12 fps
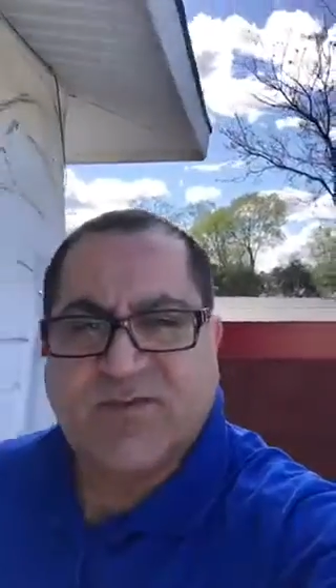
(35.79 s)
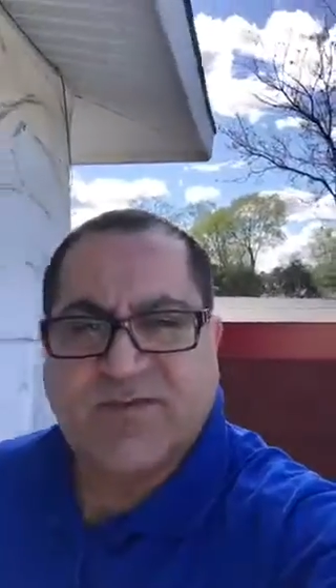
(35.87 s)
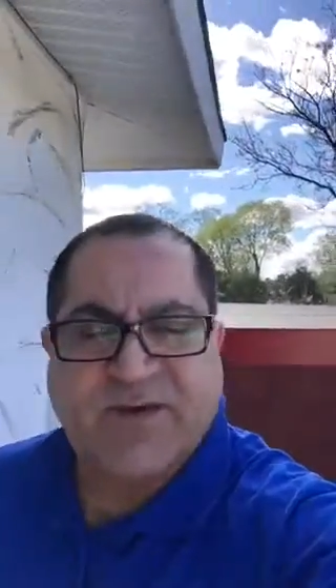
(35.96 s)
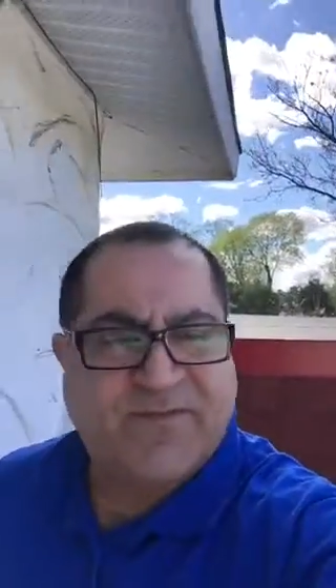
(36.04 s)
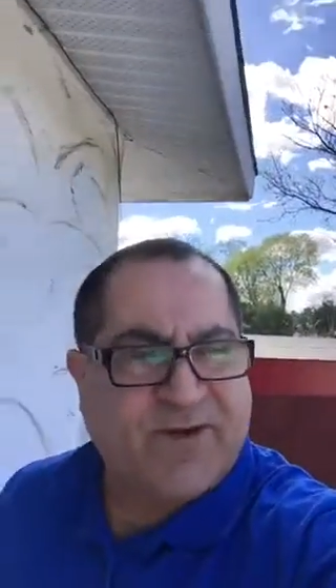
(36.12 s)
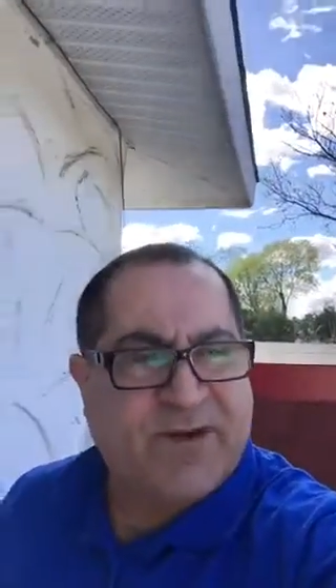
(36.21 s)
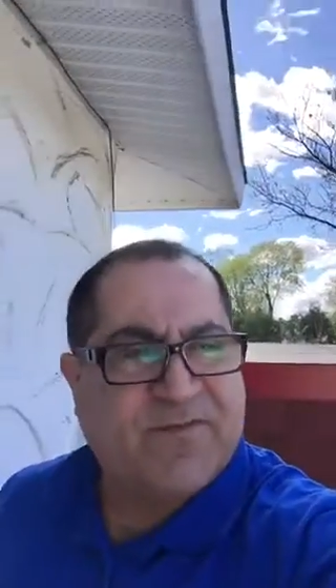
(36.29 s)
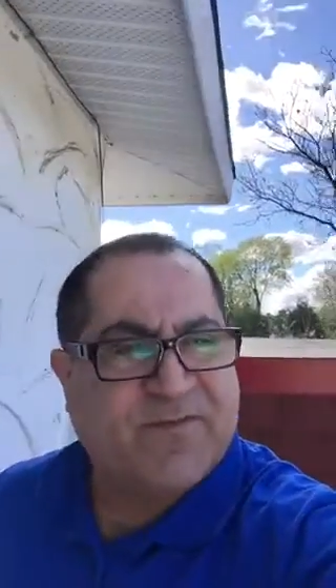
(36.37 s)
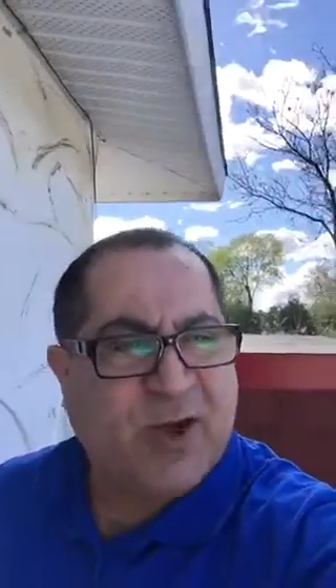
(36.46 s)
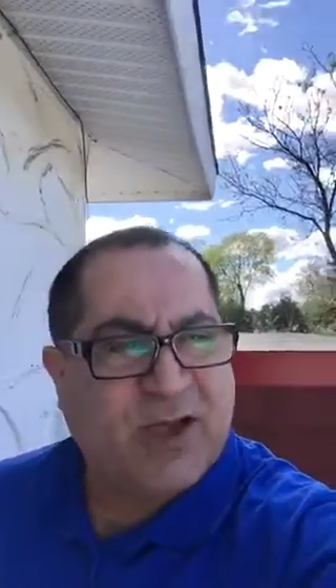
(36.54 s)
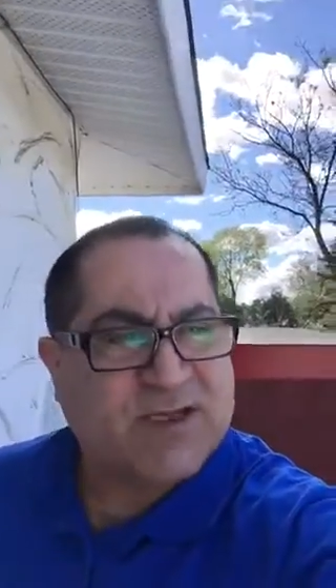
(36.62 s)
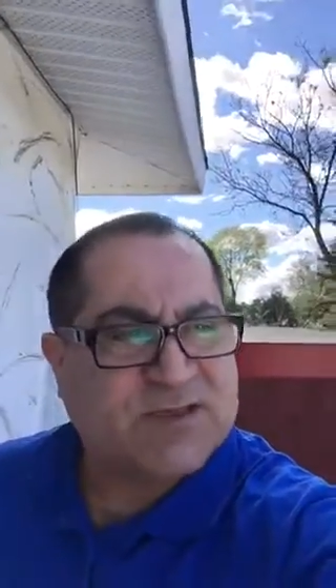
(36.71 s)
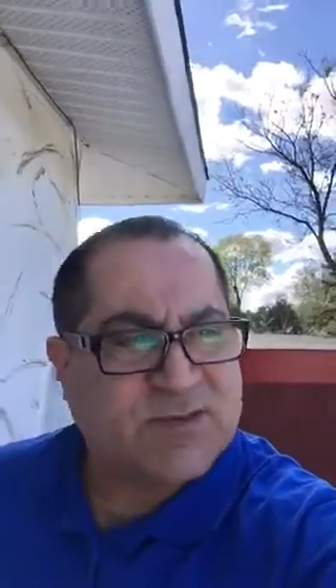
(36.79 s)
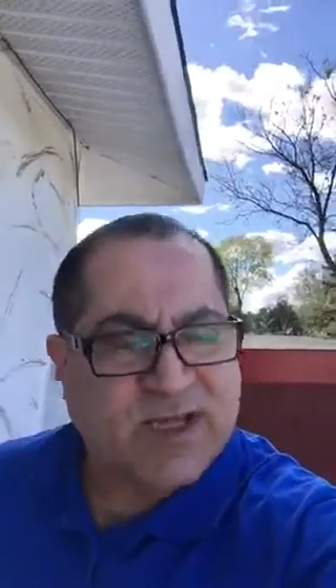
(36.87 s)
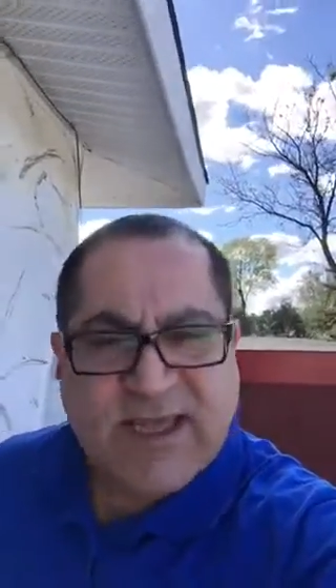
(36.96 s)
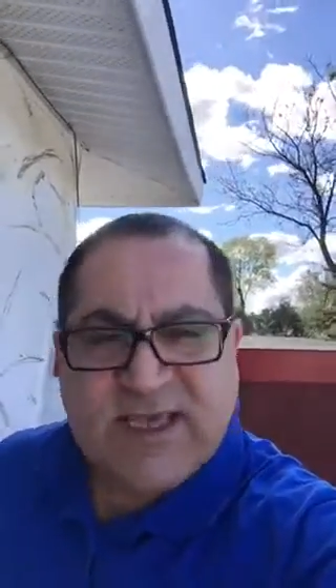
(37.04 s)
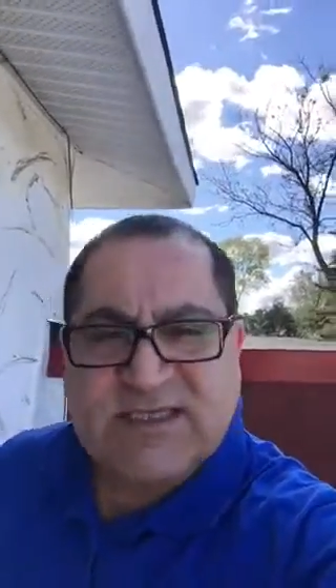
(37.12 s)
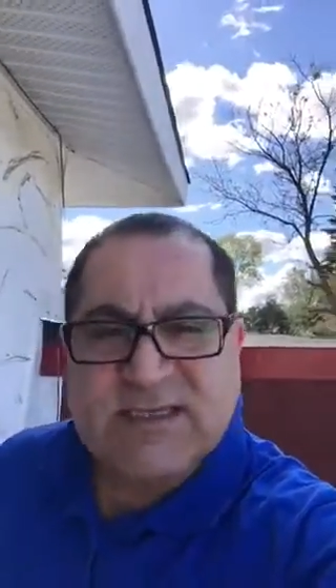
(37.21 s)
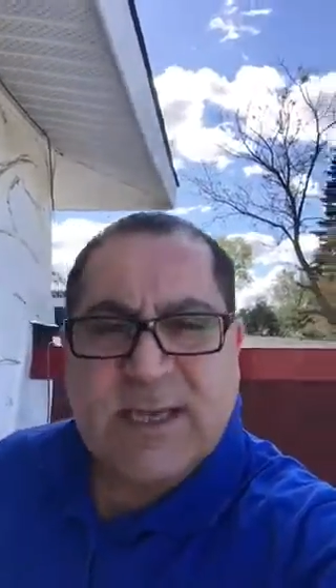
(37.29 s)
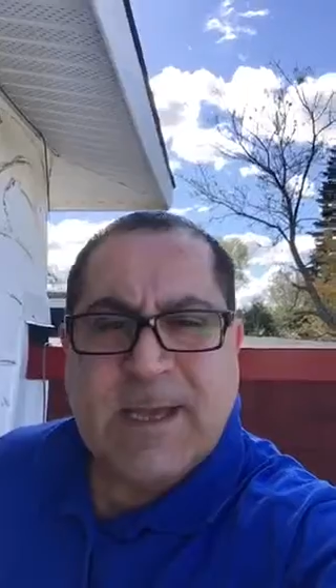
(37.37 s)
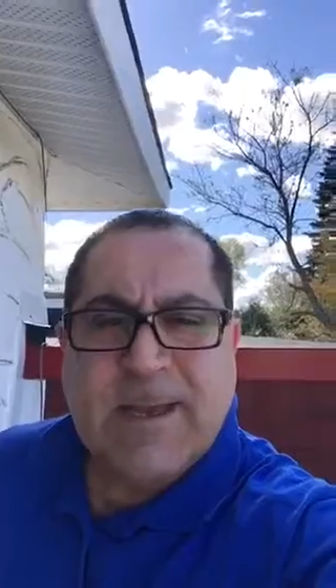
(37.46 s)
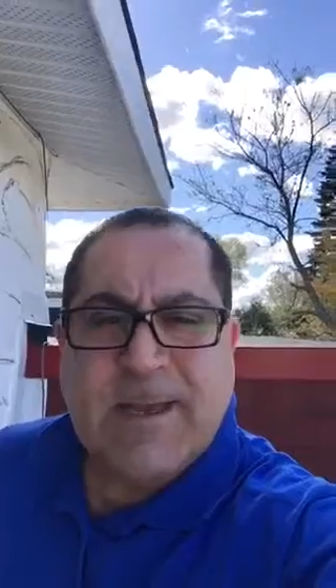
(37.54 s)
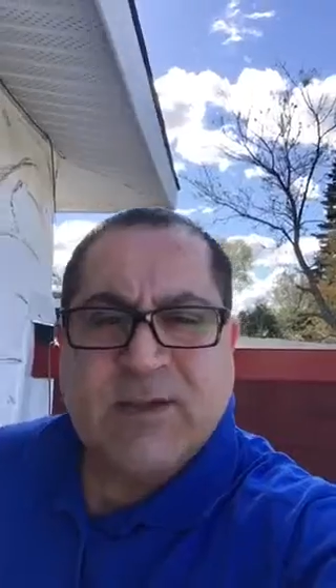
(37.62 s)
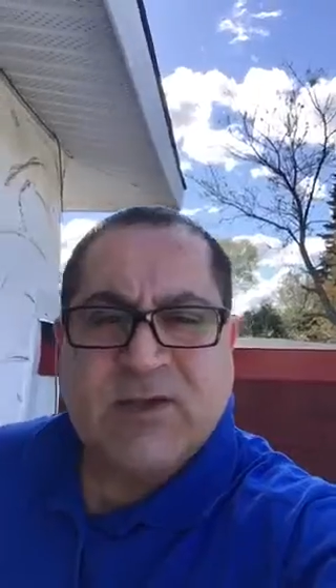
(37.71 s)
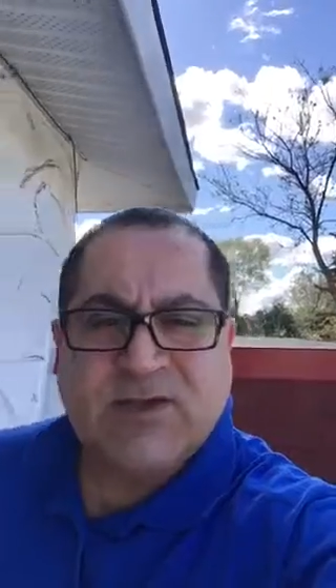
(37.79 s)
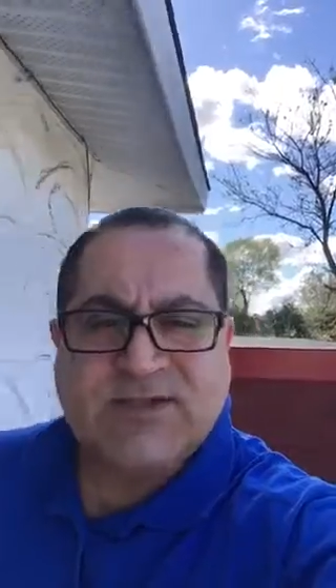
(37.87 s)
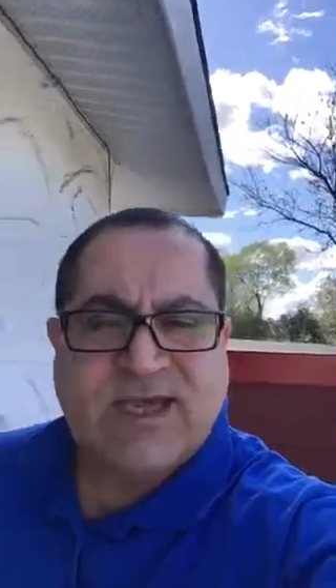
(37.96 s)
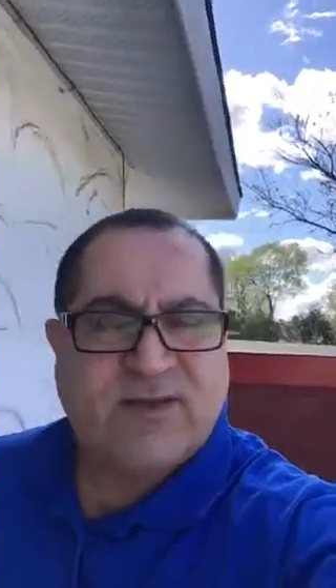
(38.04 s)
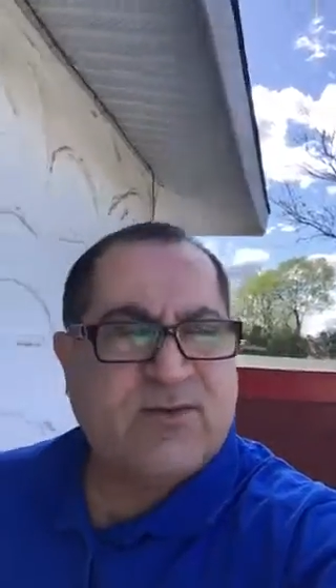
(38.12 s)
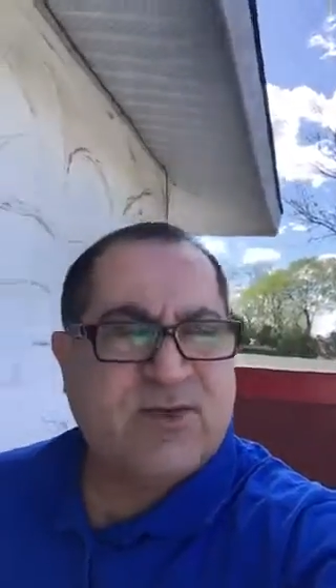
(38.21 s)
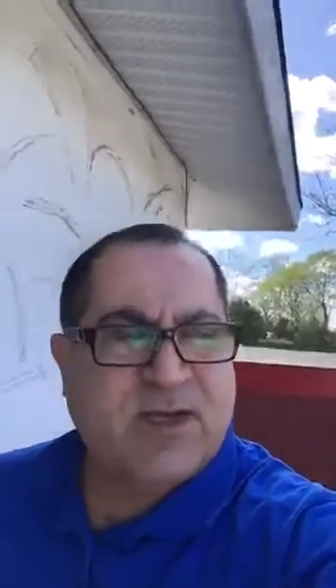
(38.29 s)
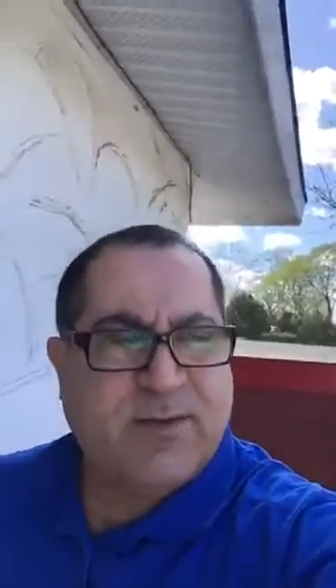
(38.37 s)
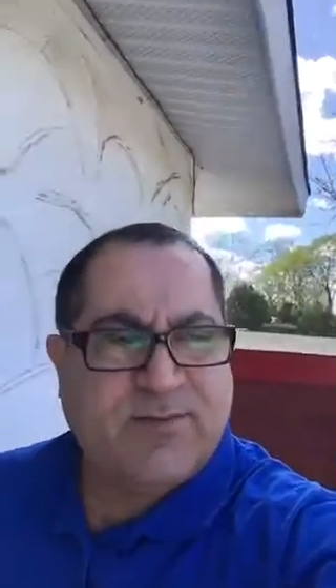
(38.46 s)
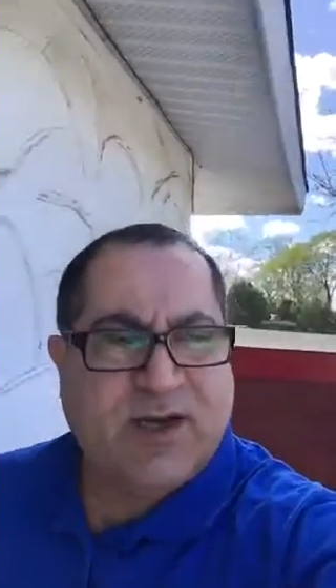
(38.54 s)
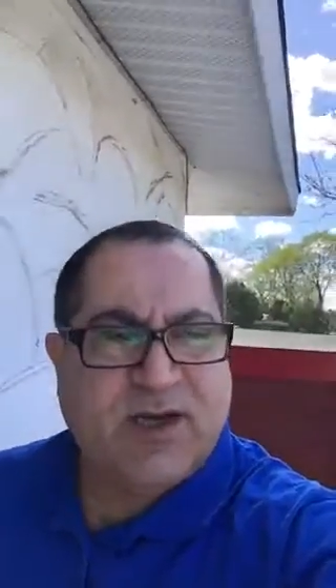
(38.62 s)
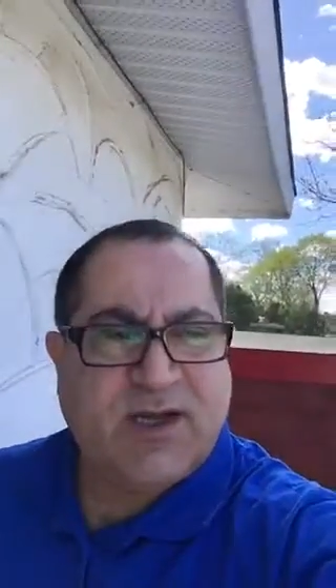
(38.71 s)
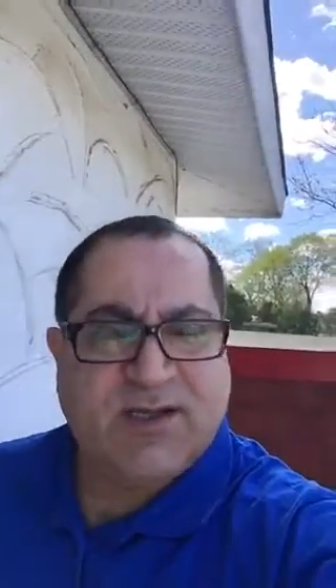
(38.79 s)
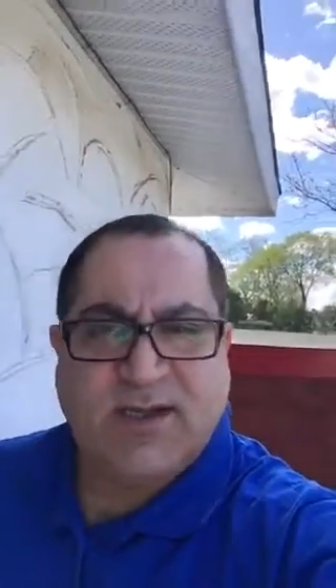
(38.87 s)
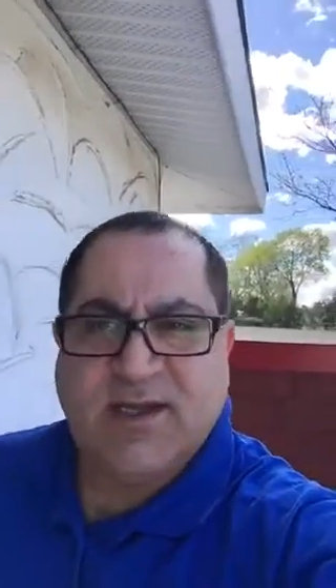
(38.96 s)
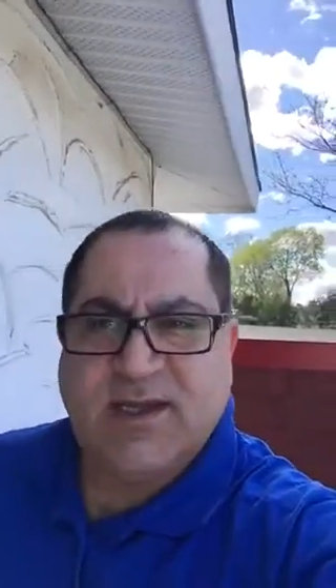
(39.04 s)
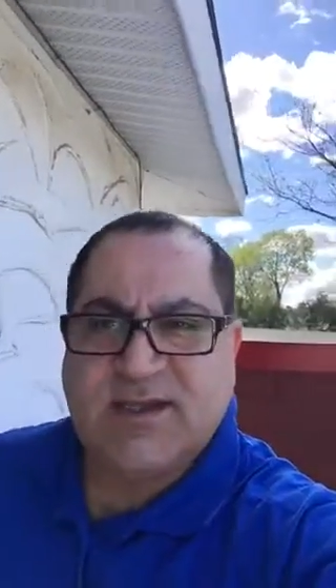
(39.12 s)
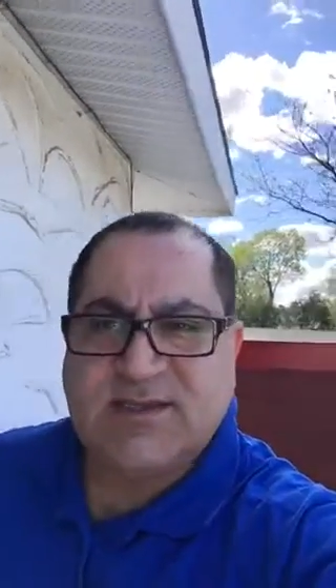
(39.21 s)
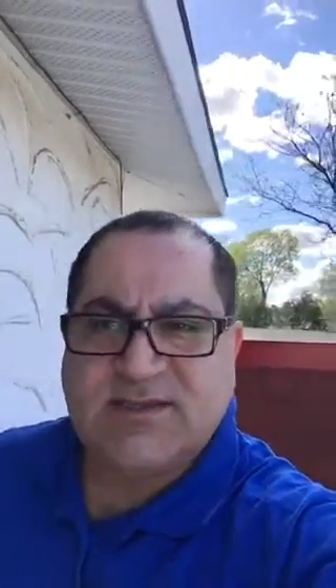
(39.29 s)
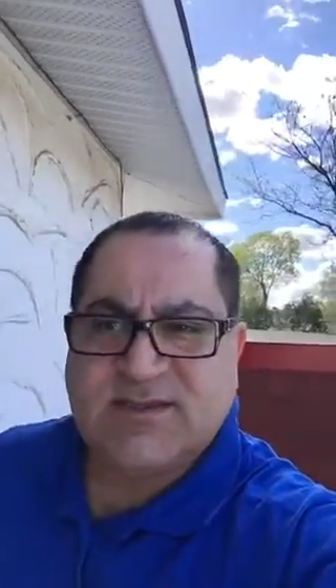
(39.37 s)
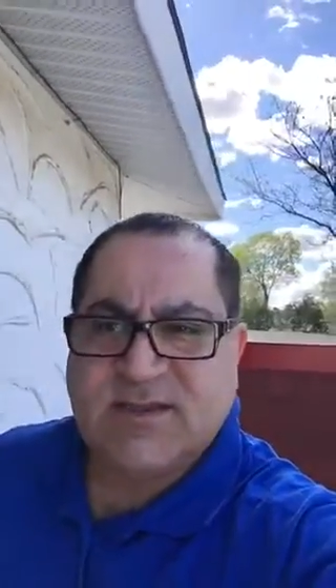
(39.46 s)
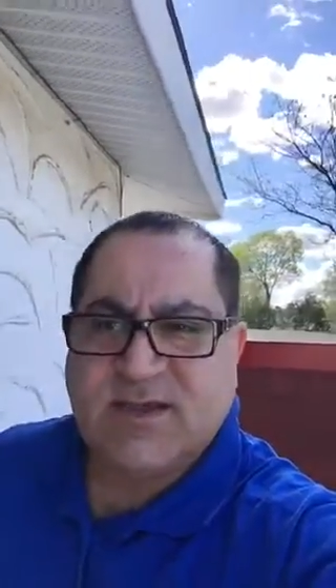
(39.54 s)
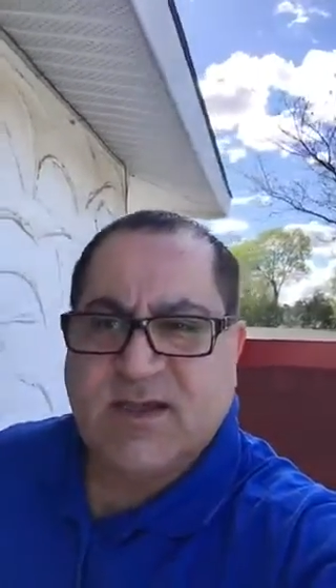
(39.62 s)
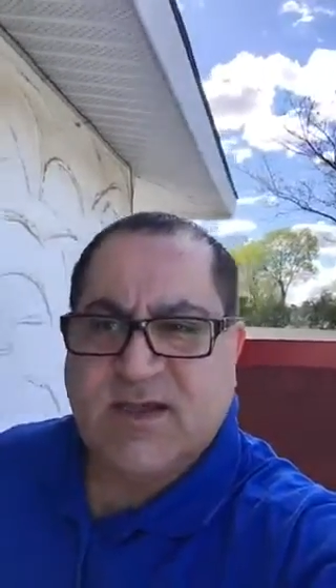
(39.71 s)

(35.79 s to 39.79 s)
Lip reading: the very flawless release to St. Lucia, but it is